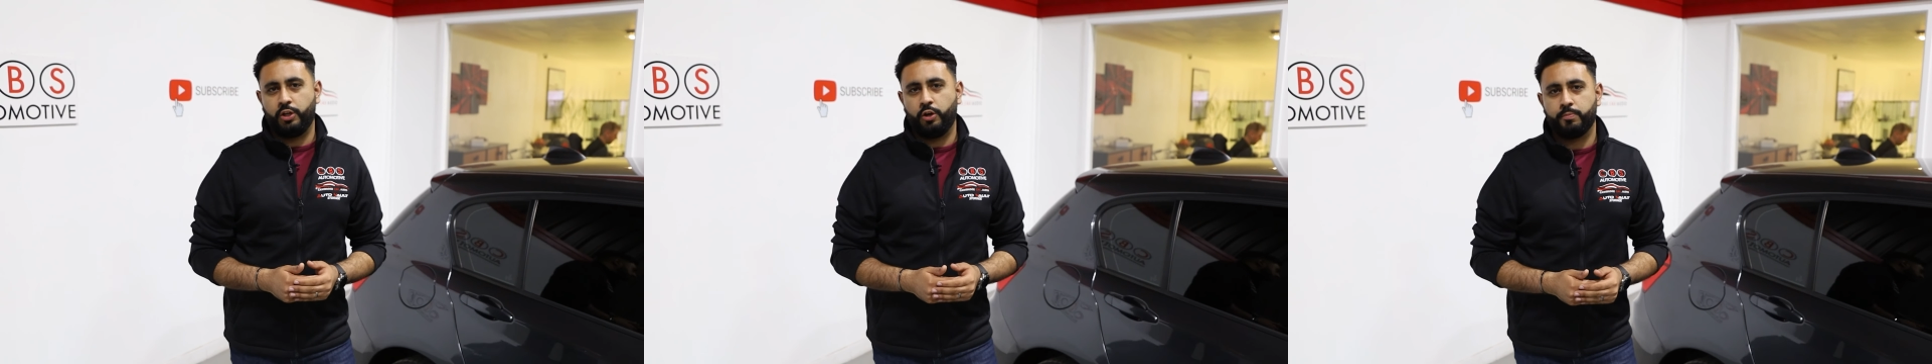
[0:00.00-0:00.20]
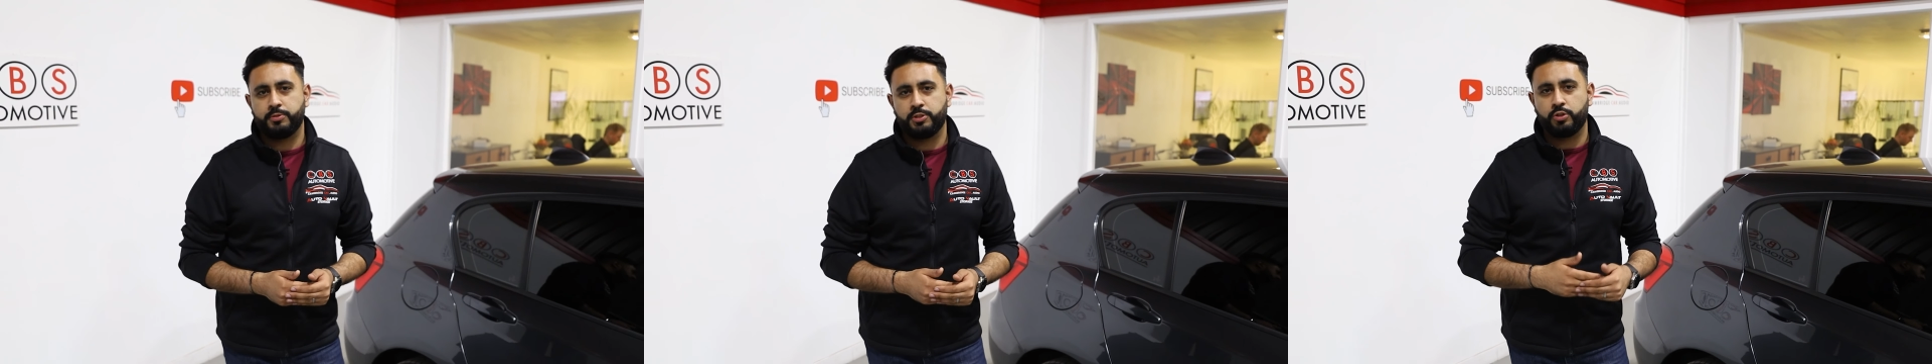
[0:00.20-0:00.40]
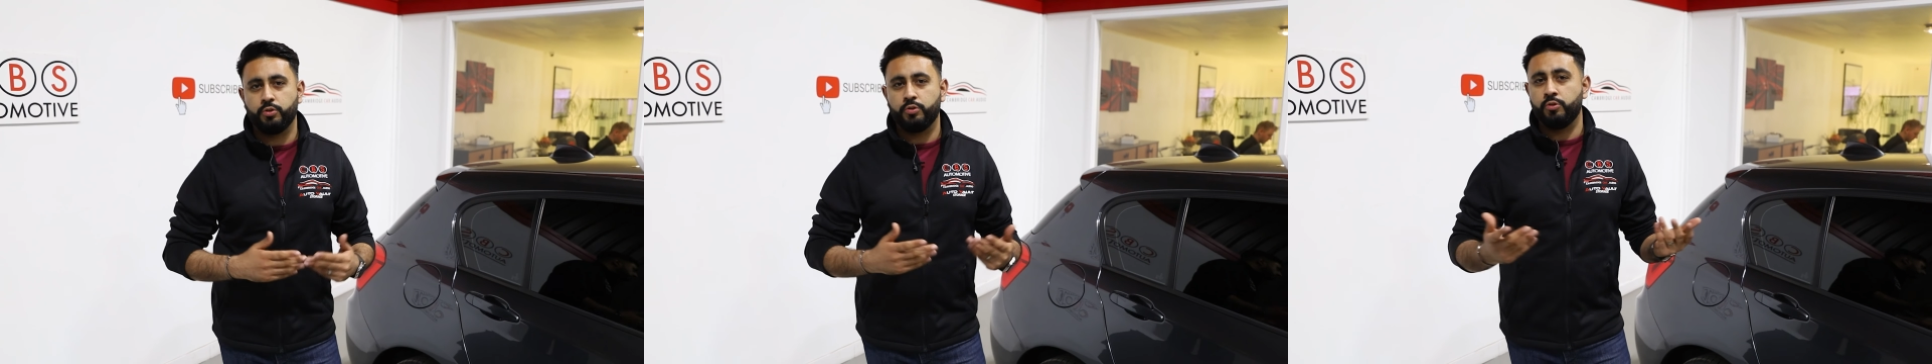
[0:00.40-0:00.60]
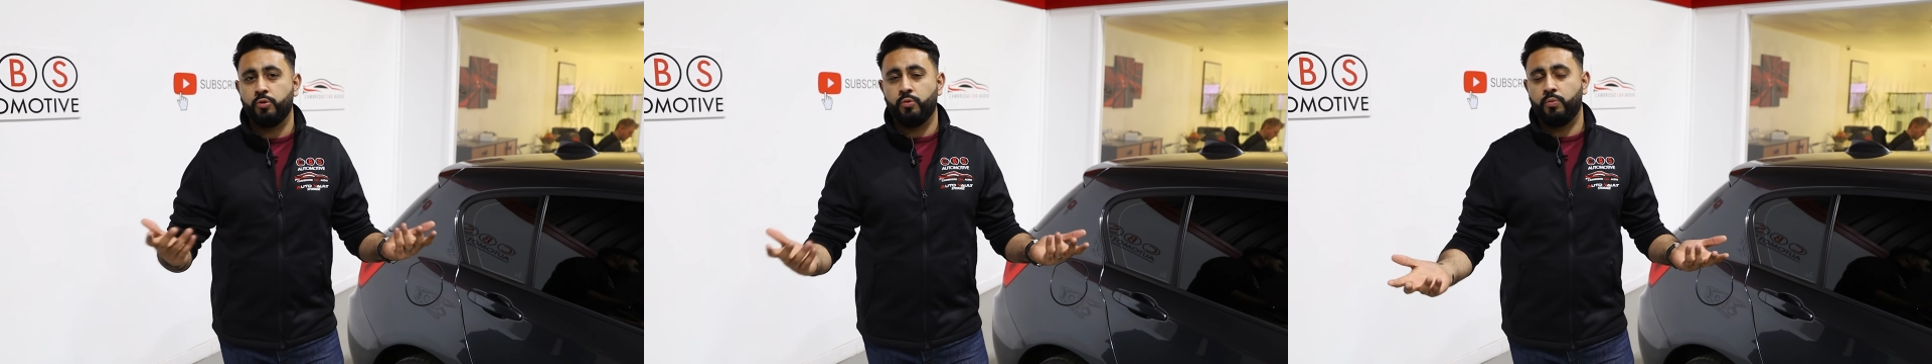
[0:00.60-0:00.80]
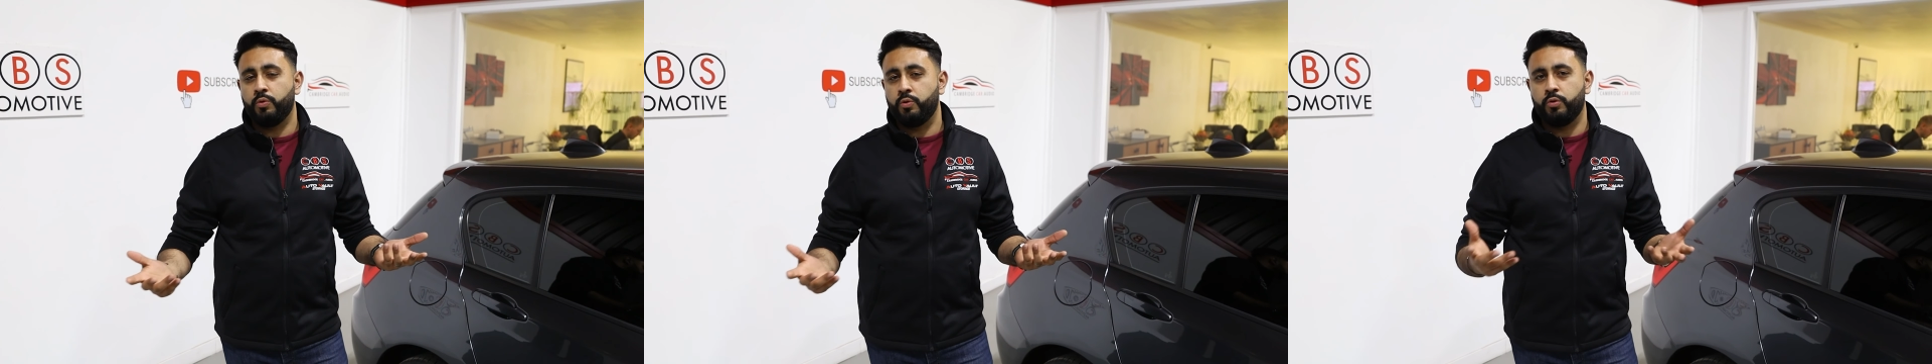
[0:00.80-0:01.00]
the obstacle
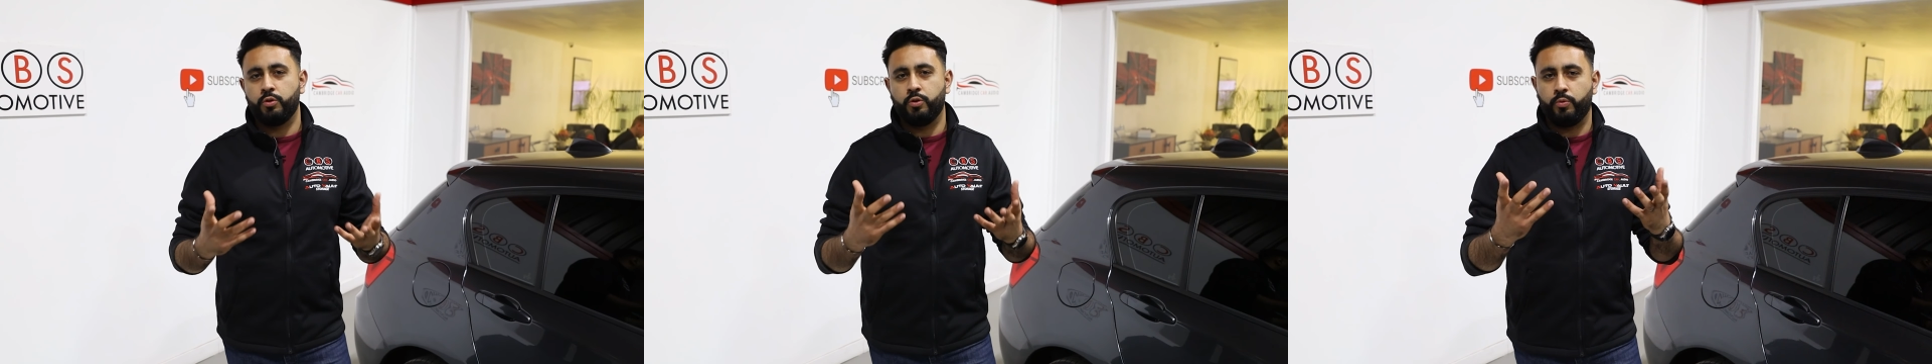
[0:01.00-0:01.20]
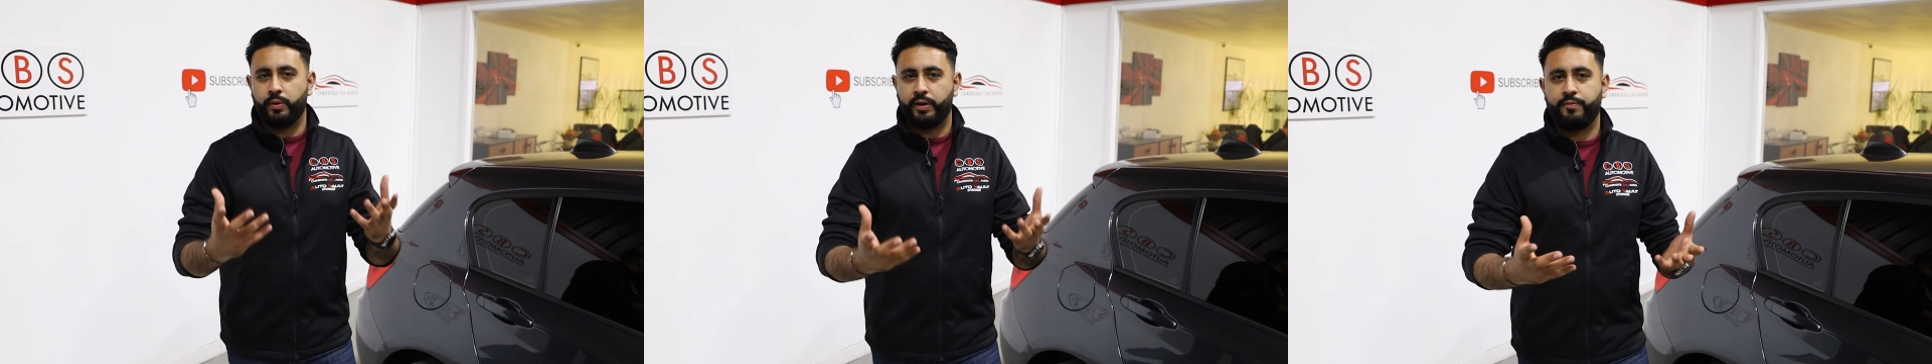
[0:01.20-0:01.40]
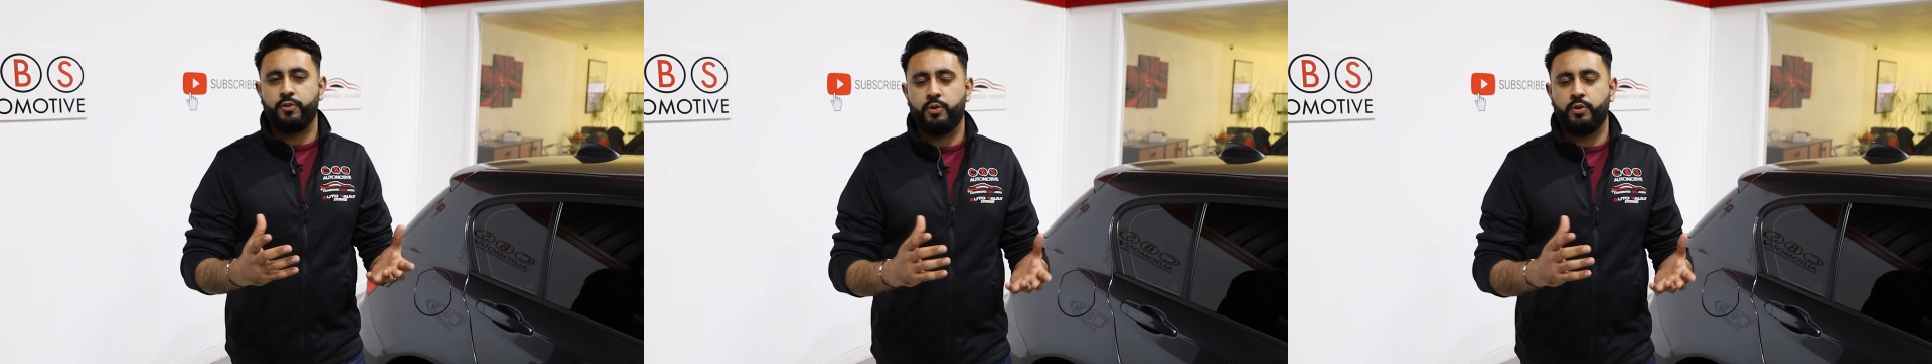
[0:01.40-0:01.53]
or wall or whatever